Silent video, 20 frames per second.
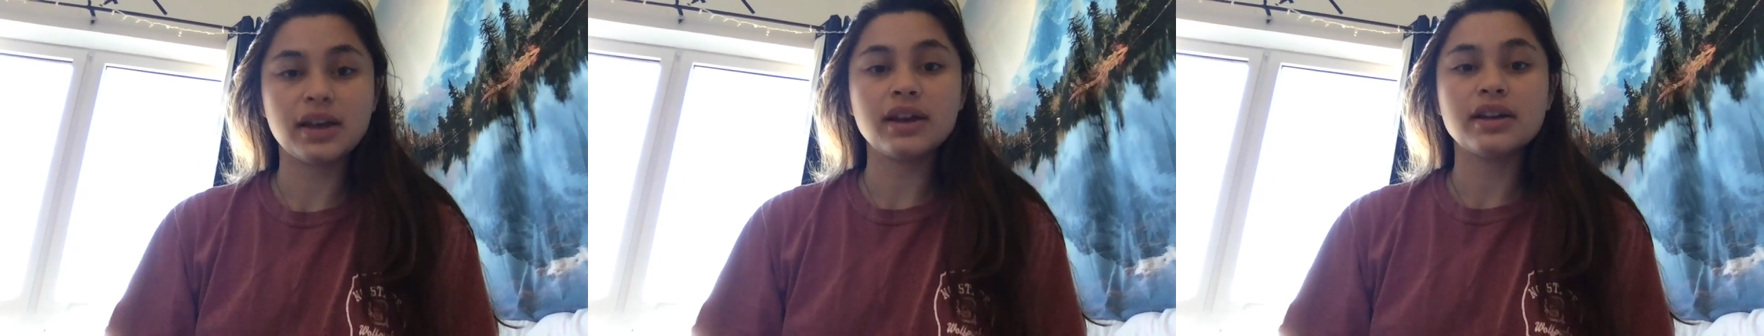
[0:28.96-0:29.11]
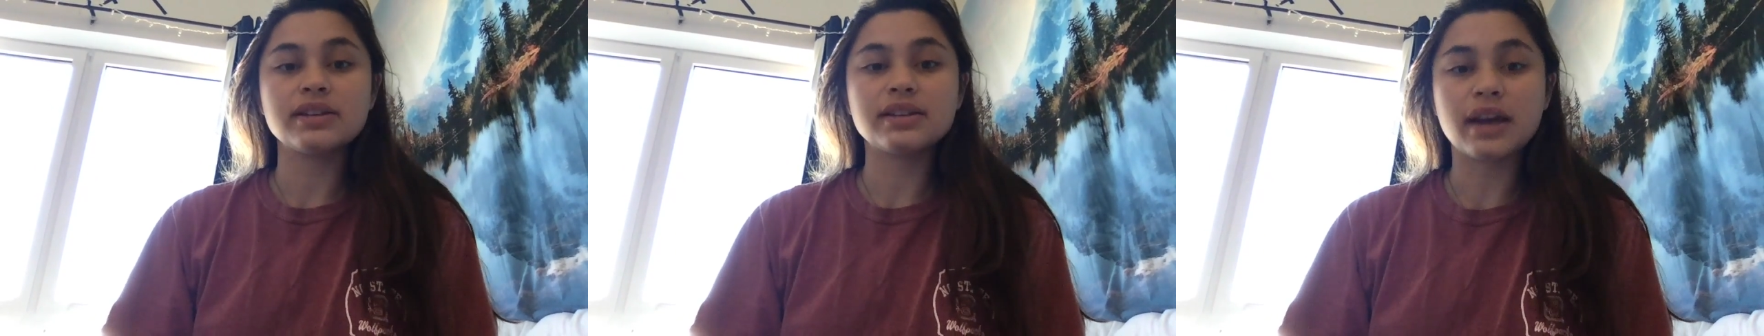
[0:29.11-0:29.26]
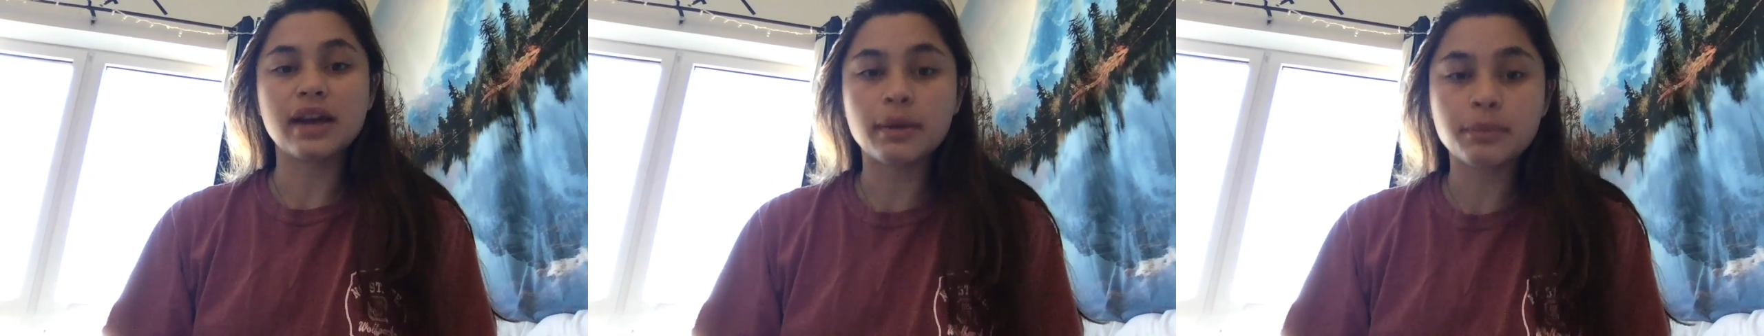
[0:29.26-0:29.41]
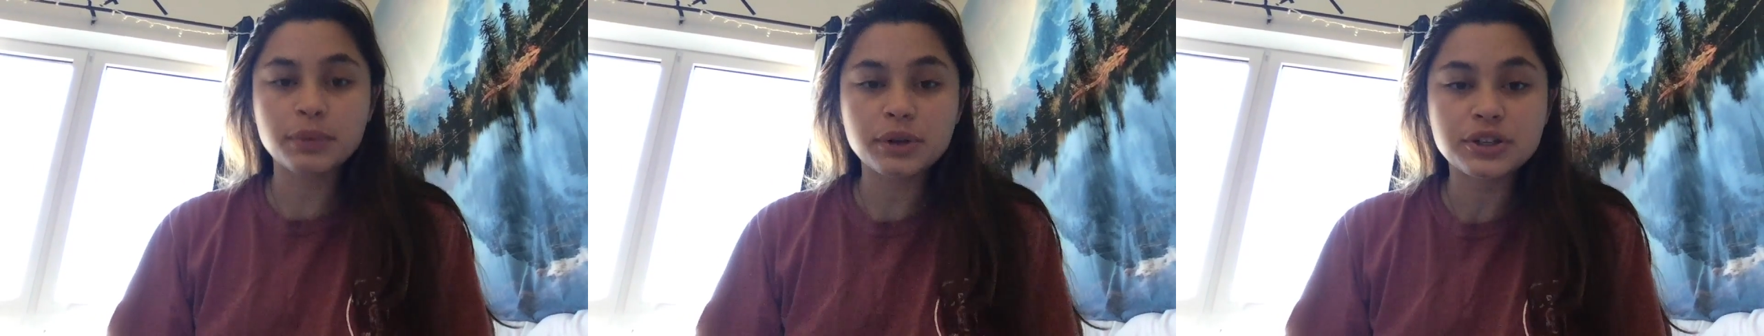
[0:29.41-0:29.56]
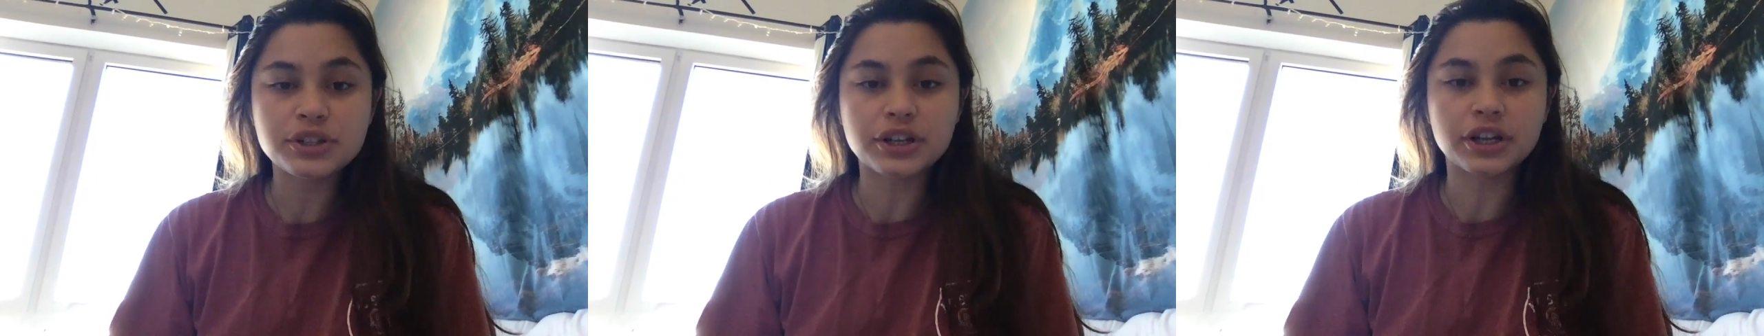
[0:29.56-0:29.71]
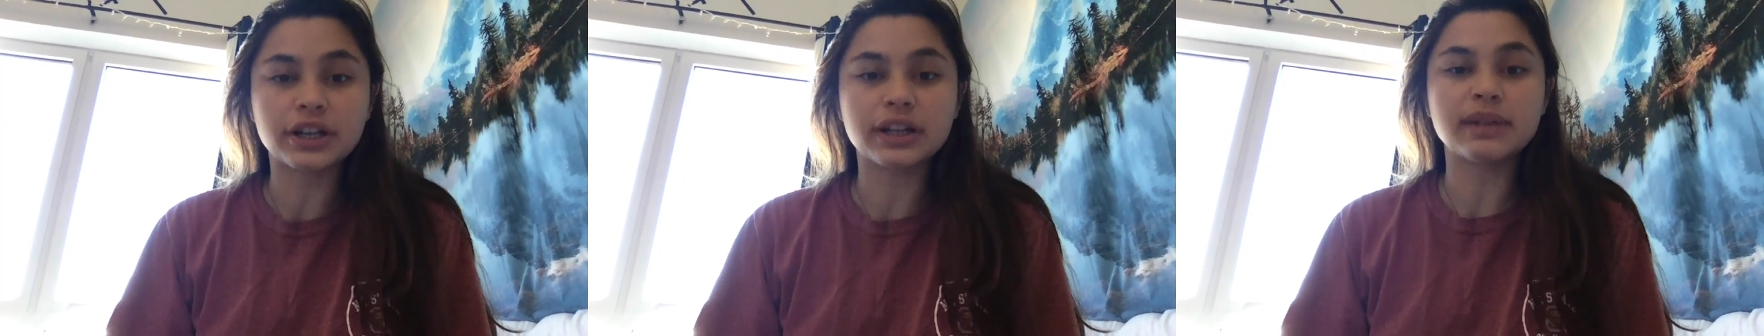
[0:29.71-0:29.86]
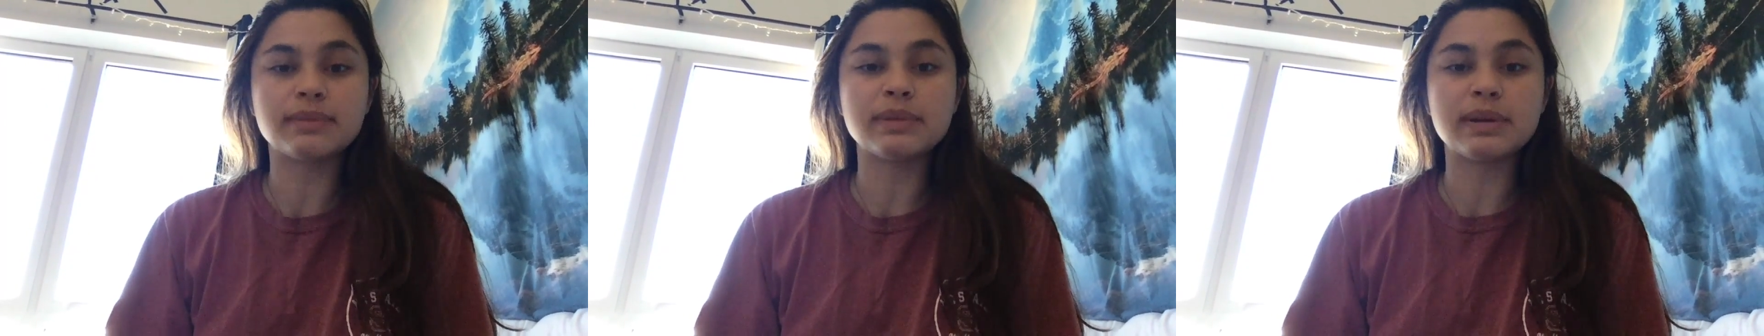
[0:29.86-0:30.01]
Temperature
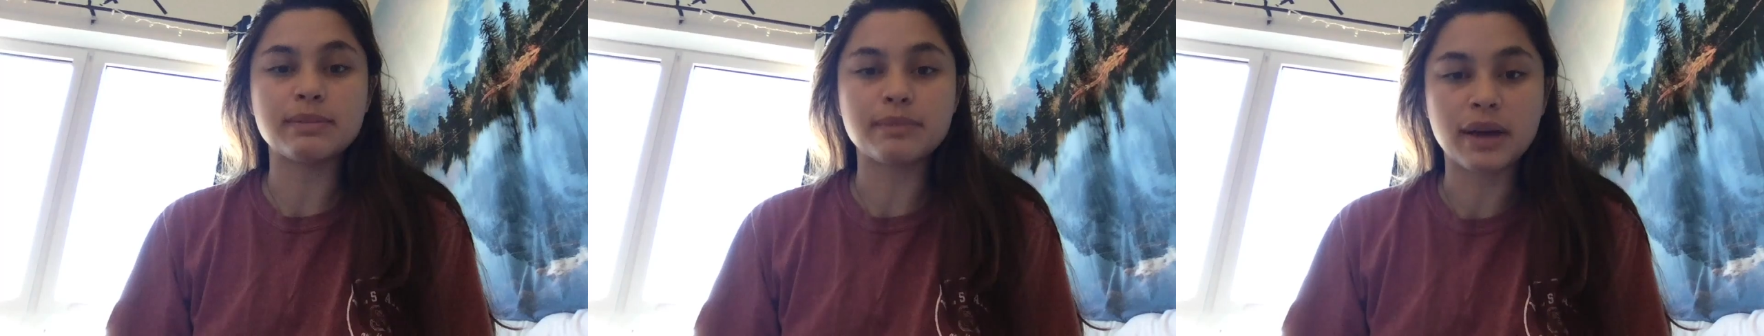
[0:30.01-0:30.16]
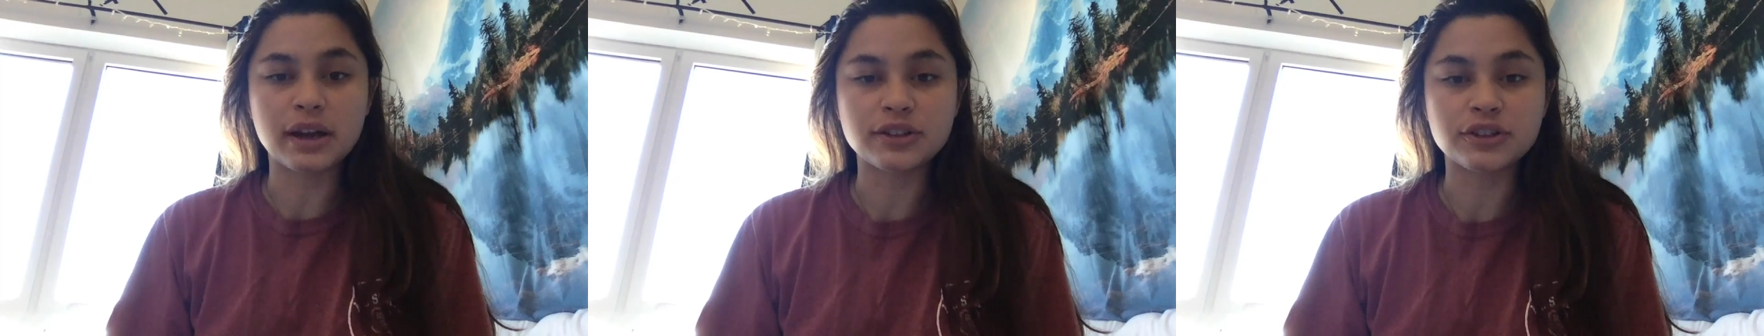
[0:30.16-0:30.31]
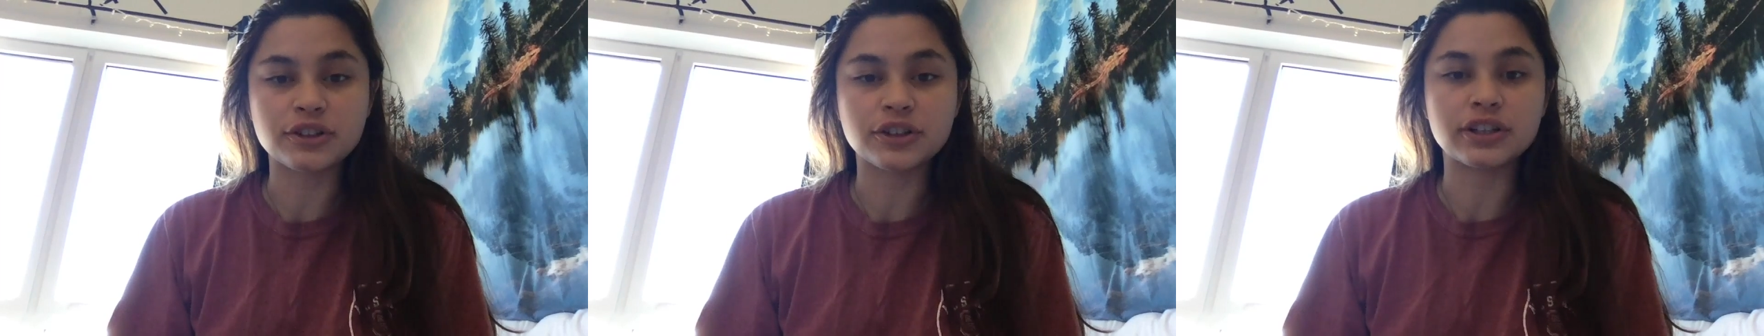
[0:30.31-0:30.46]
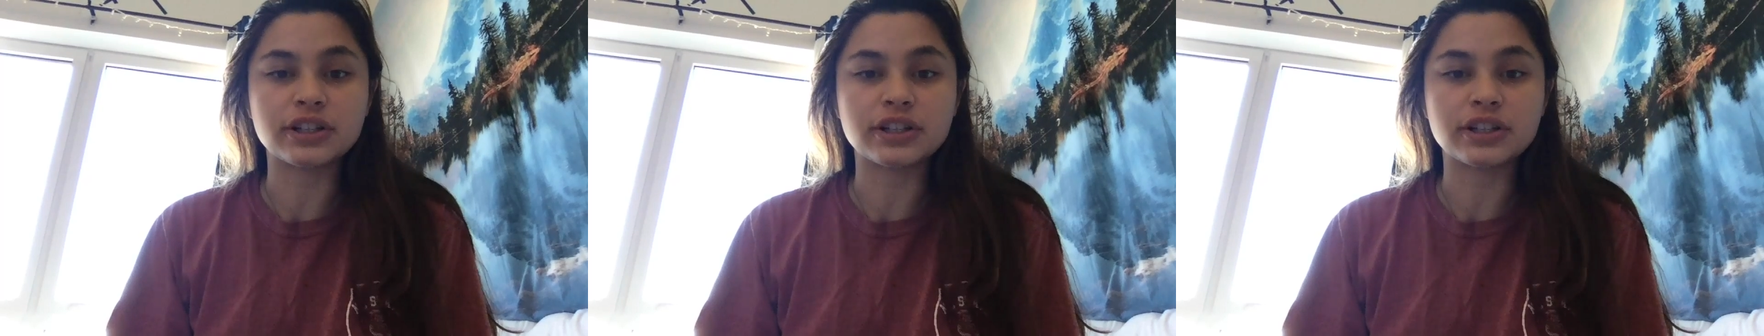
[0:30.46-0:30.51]
can be measured